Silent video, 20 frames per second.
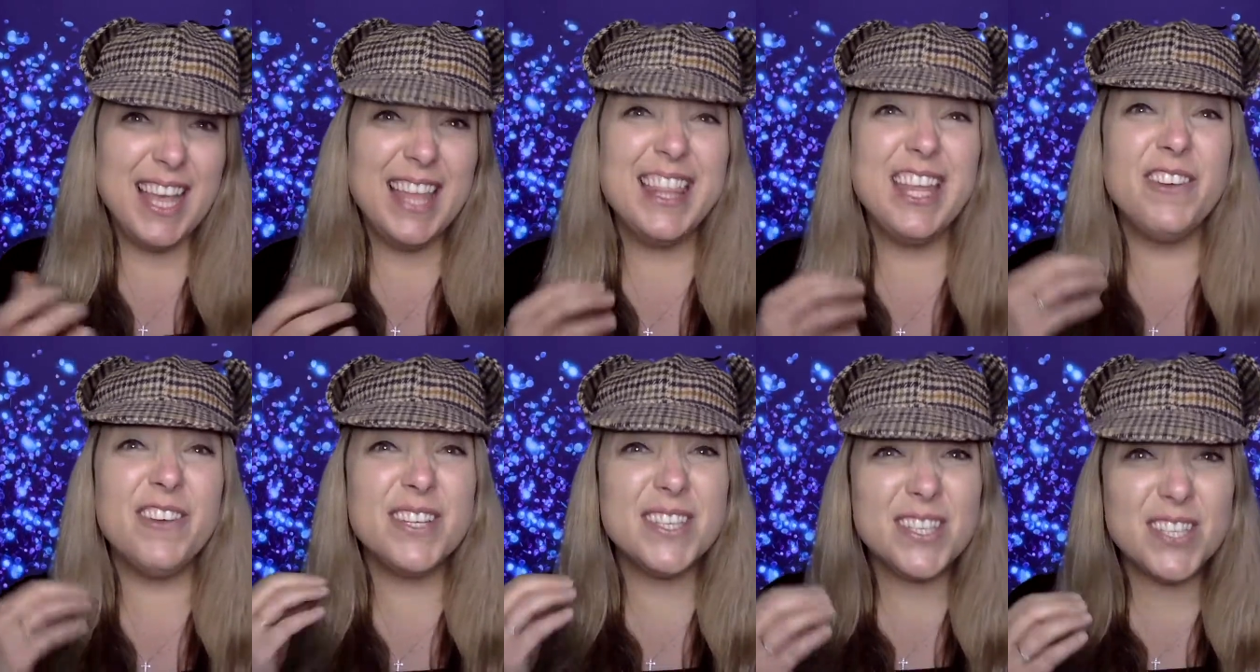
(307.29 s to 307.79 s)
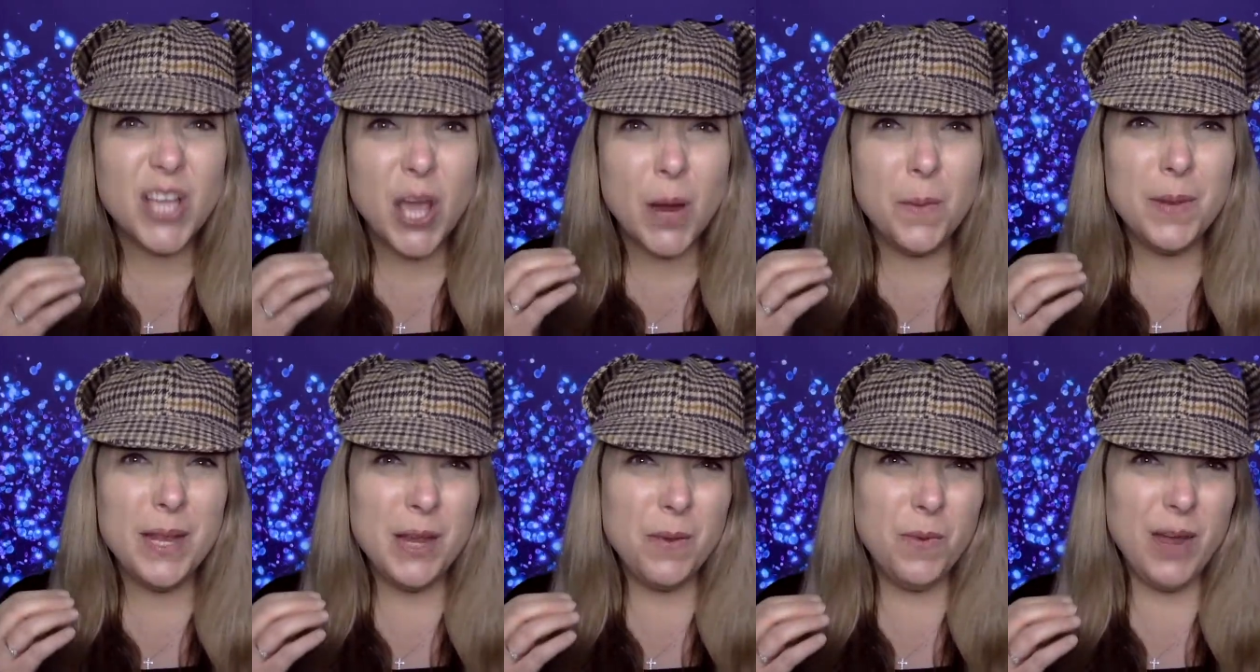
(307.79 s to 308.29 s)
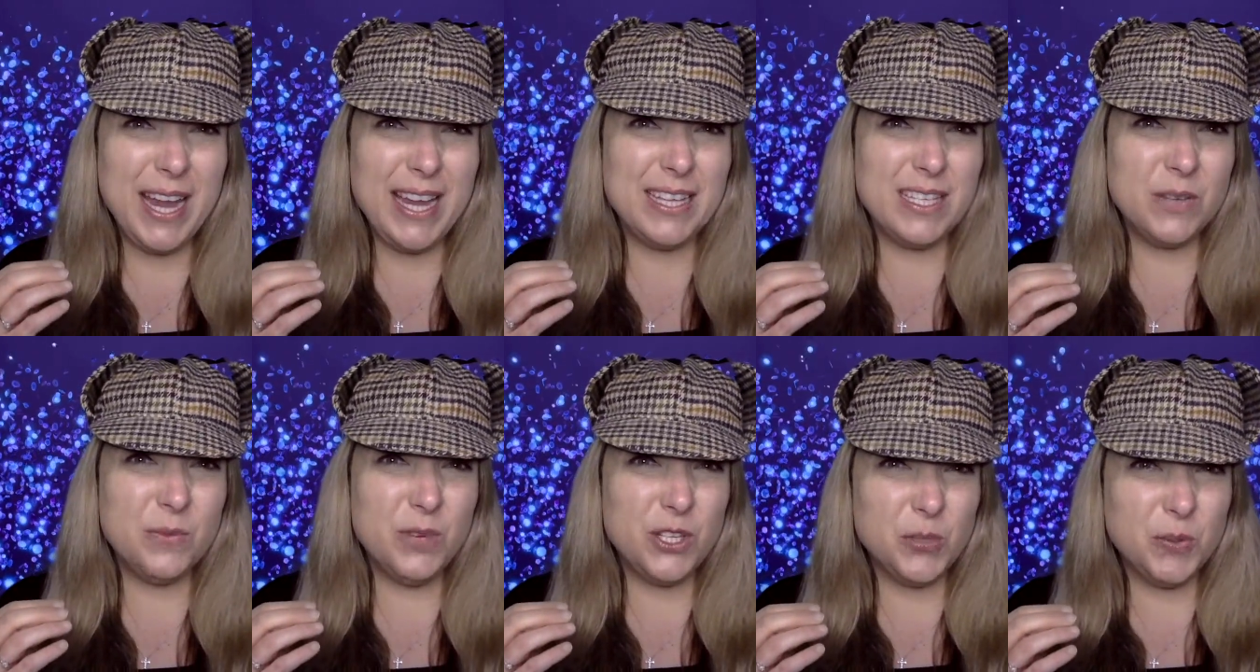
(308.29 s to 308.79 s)
There are so many
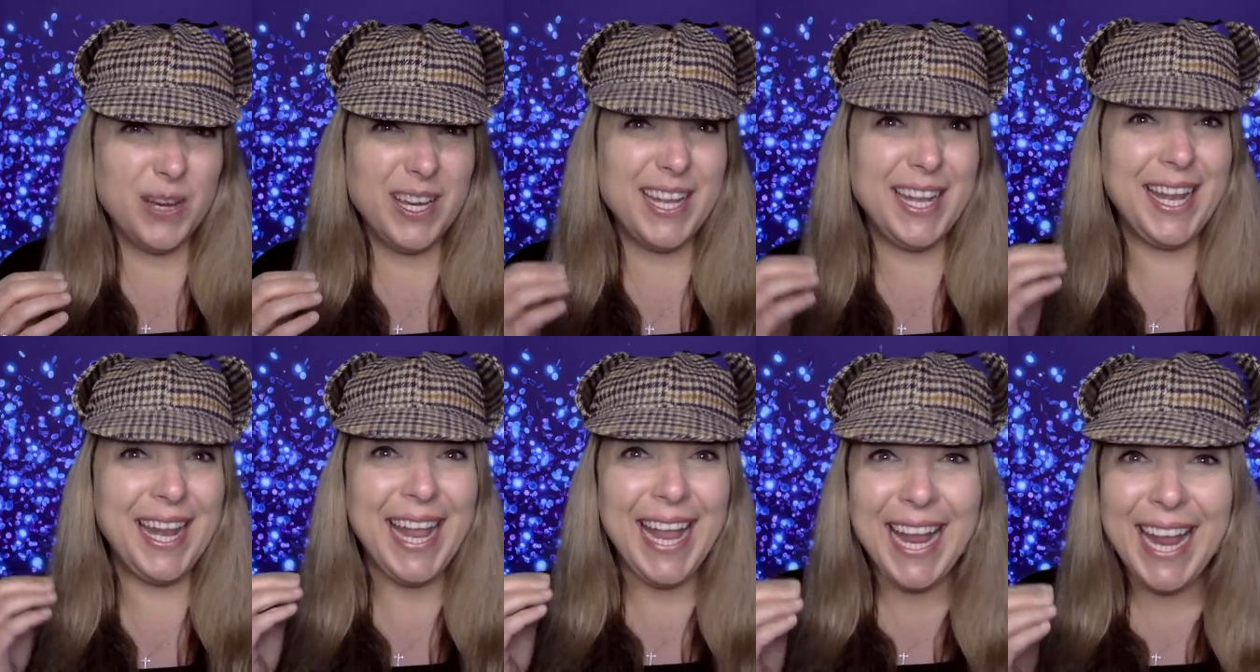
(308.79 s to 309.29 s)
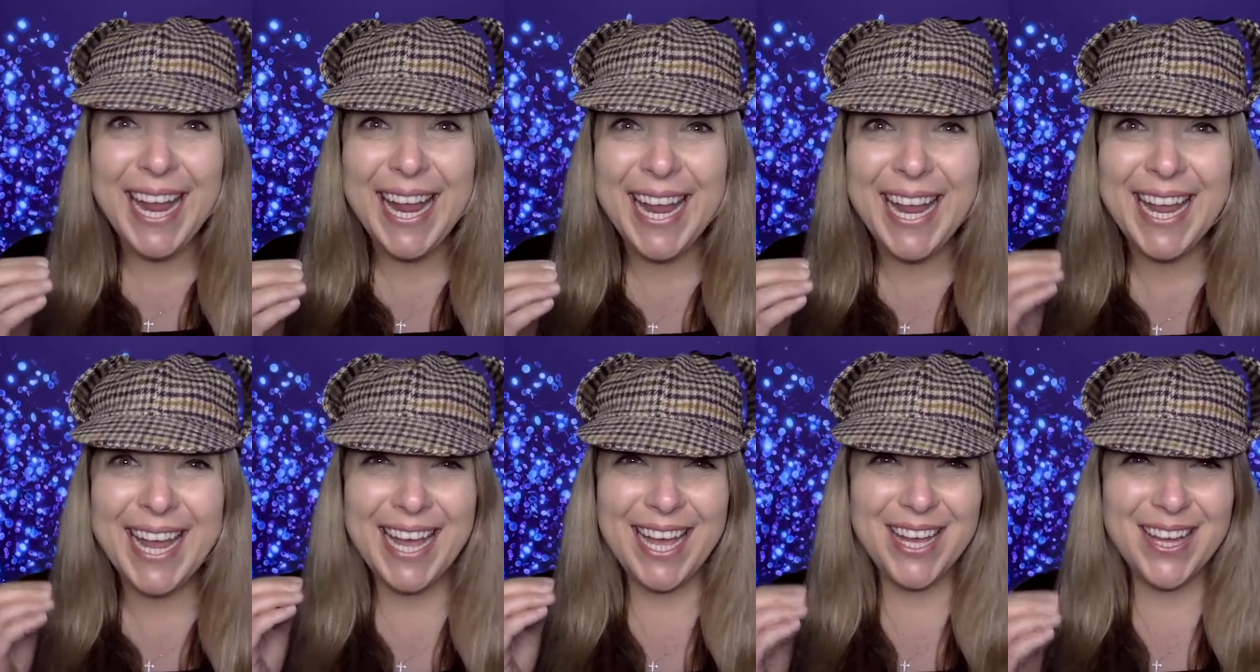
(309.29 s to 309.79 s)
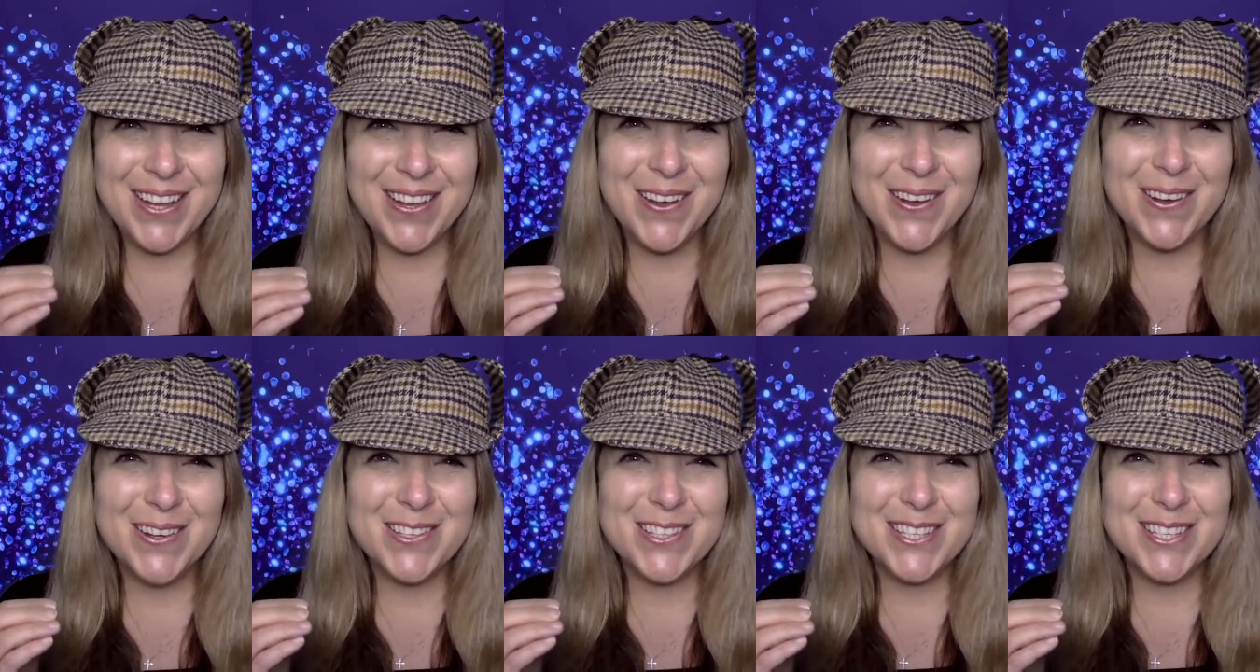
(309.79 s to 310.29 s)
ways in which we can hear
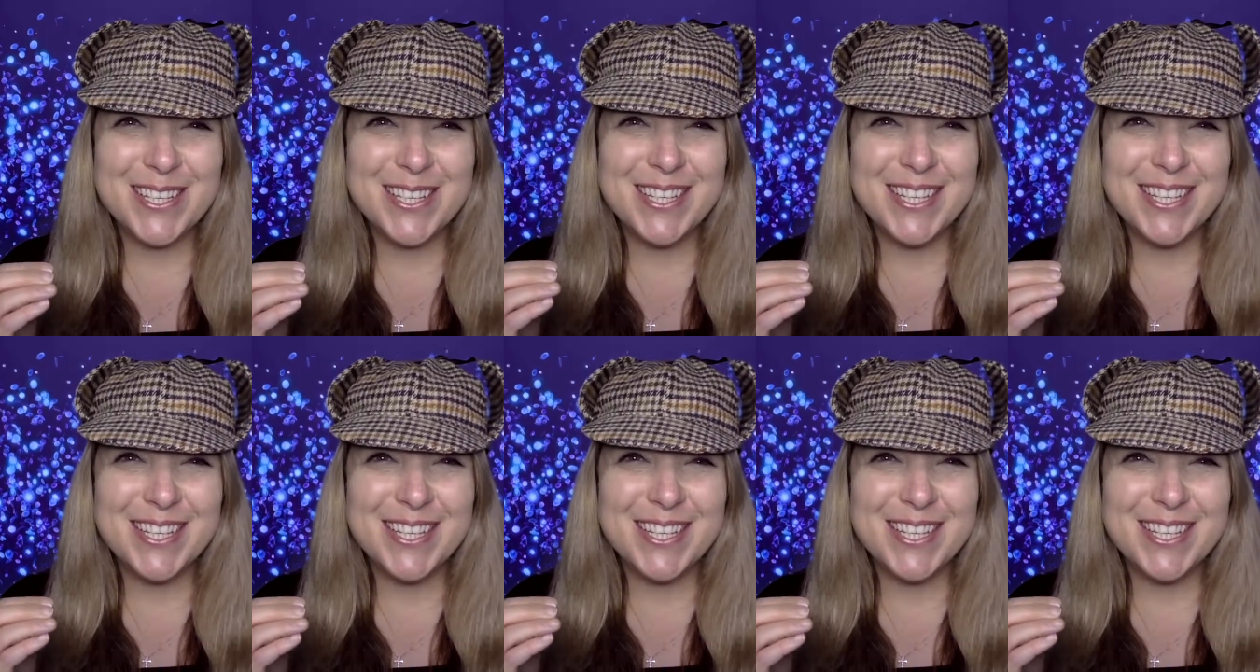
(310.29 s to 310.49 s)
God.